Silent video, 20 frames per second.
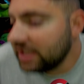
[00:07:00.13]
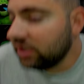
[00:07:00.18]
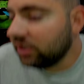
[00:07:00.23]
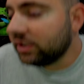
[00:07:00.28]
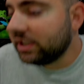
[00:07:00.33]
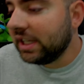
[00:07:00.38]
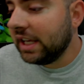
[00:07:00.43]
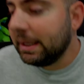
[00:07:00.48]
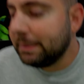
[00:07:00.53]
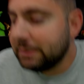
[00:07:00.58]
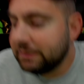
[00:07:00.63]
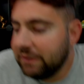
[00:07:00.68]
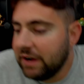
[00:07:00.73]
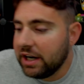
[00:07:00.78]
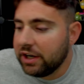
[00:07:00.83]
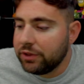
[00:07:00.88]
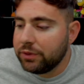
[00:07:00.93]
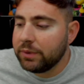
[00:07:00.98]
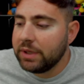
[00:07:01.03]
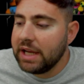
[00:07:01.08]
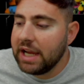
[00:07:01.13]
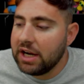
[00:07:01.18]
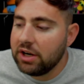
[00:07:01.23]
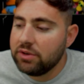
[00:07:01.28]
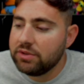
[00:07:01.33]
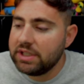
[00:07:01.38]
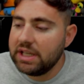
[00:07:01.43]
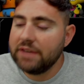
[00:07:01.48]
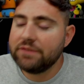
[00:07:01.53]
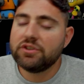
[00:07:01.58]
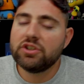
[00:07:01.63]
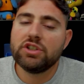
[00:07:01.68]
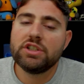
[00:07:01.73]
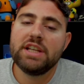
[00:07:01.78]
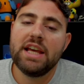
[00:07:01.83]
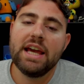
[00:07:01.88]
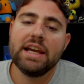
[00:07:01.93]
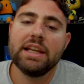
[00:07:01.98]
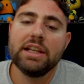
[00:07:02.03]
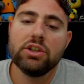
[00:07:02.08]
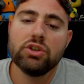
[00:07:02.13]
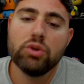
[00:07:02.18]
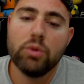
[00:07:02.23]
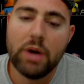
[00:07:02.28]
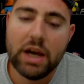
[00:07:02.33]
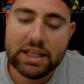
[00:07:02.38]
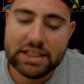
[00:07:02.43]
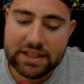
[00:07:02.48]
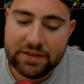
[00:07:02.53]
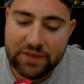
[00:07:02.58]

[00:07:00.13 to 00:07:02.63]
Tips. Fire 3 arrows after attacking twice.